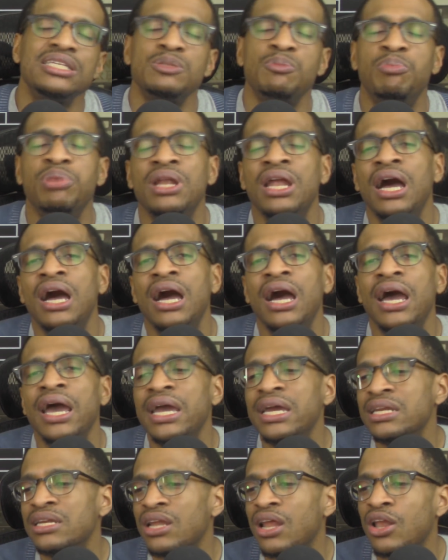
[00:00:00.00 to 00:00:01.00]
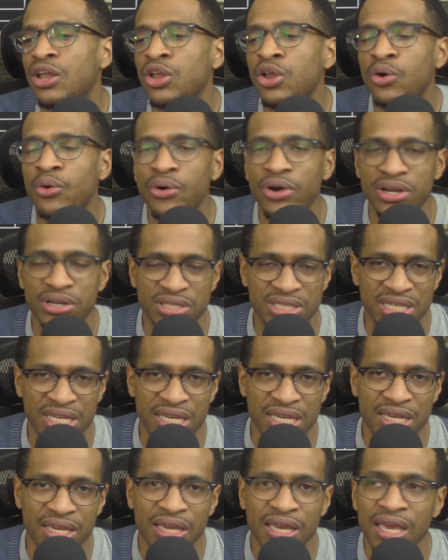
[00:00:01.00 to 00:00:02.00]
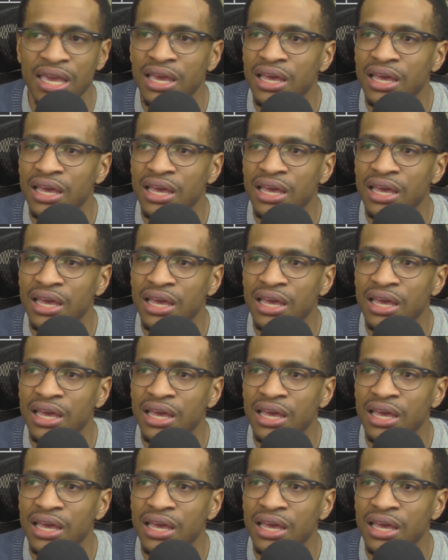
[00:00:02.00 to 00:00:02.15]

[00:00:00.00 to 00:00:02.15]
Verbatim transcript: blind loyalty,